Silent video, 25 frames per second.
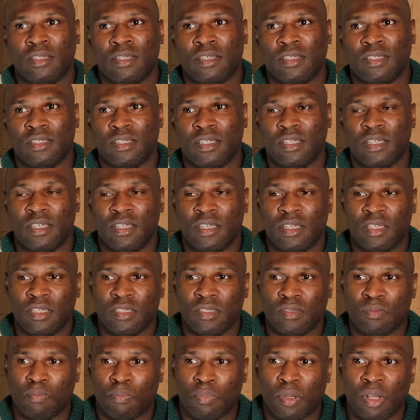
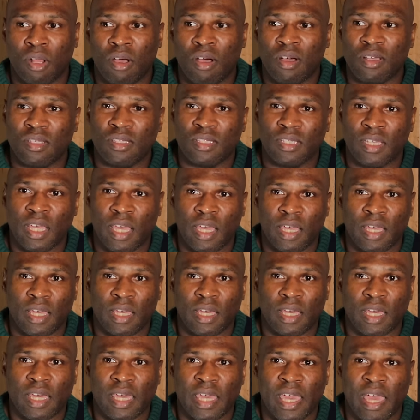his
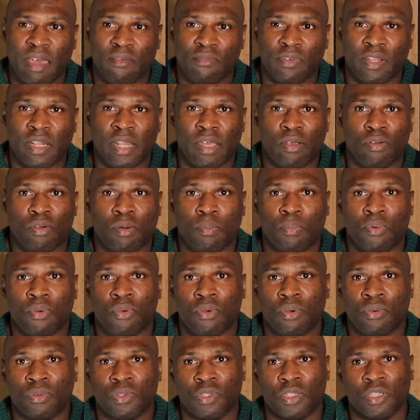blasé and cavalier
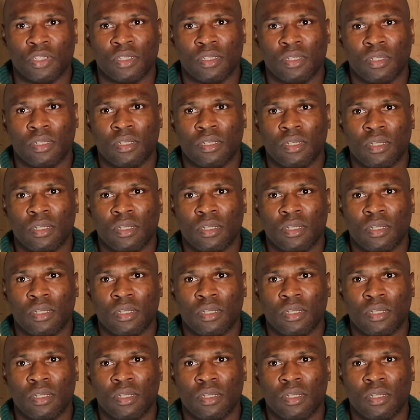approach